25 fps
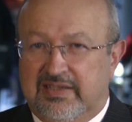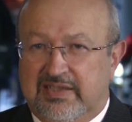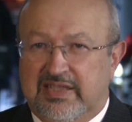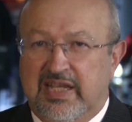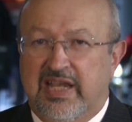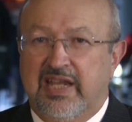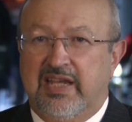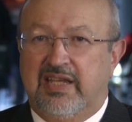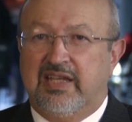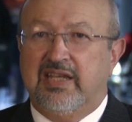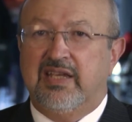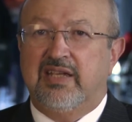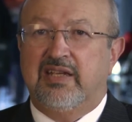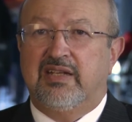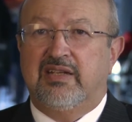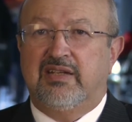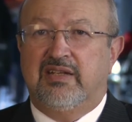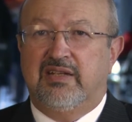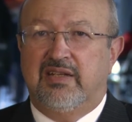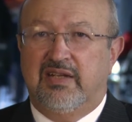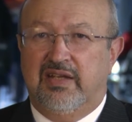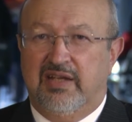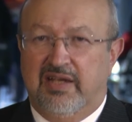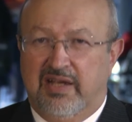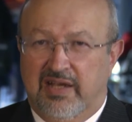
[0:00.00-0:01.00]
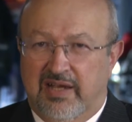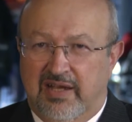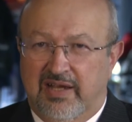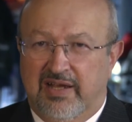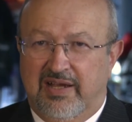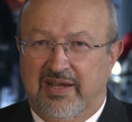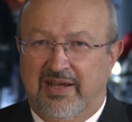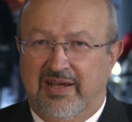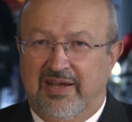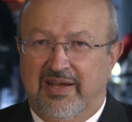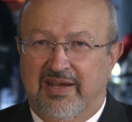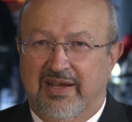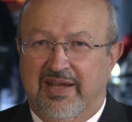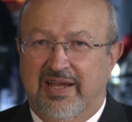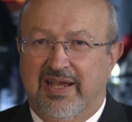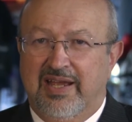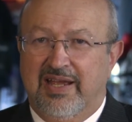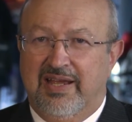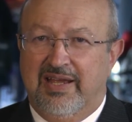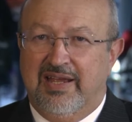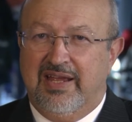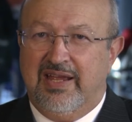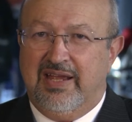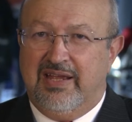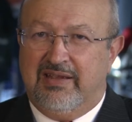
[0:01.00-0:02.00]
taking
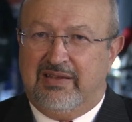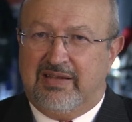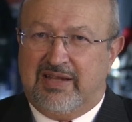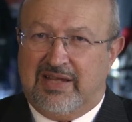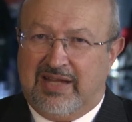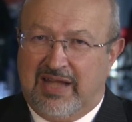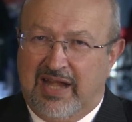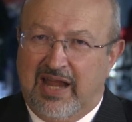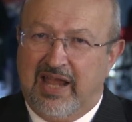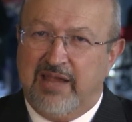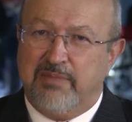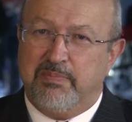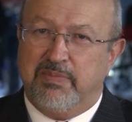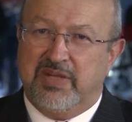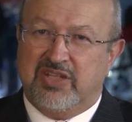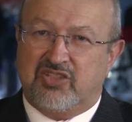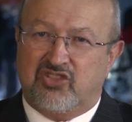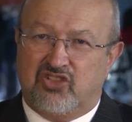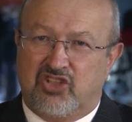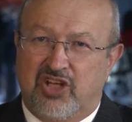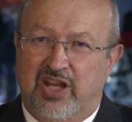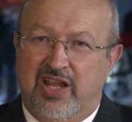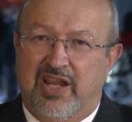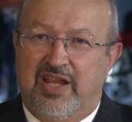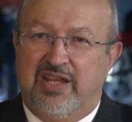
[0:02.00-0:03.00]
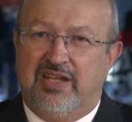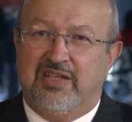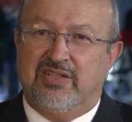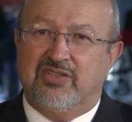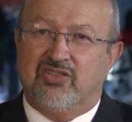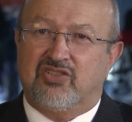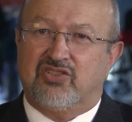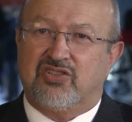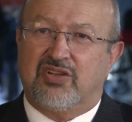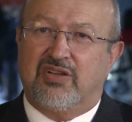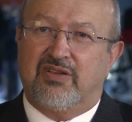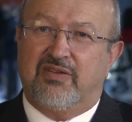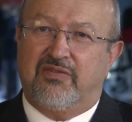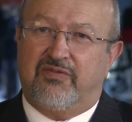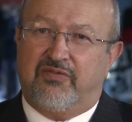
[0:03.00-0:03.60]
a climate change